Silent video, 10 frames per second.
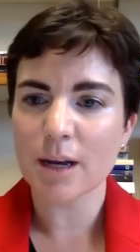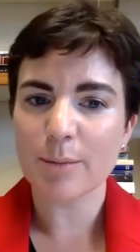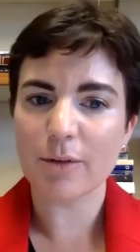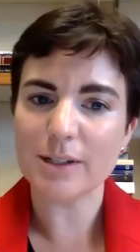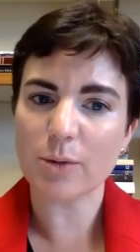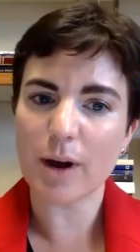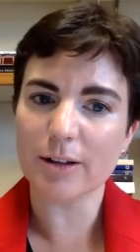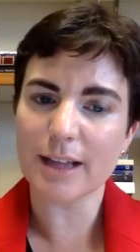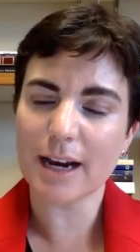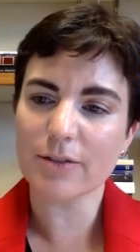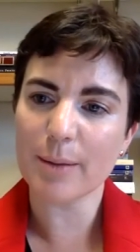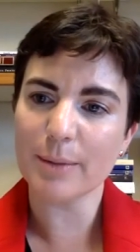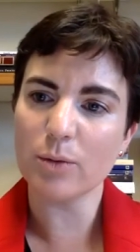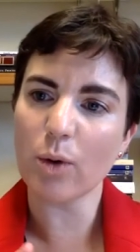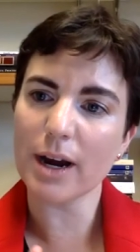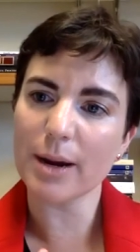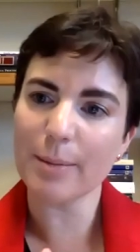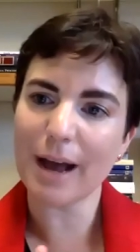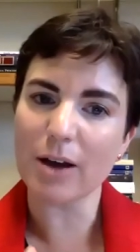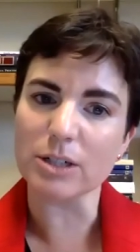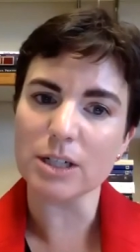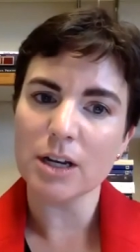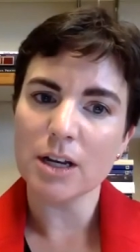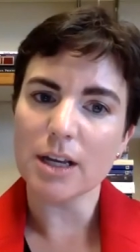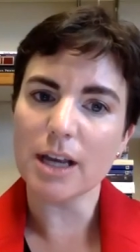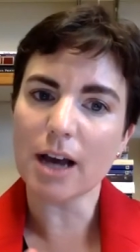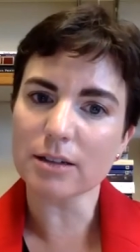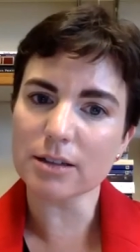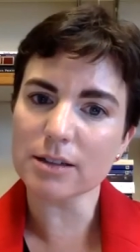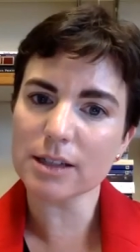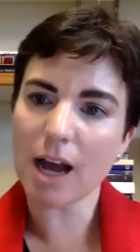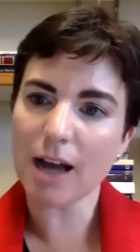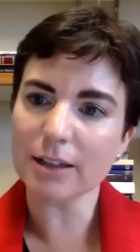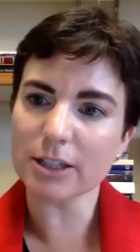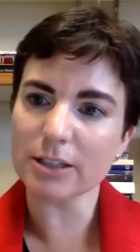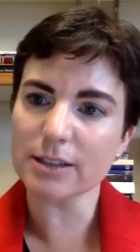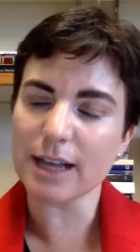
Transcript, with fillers: Professor Weiler, that have come in one about young scholars,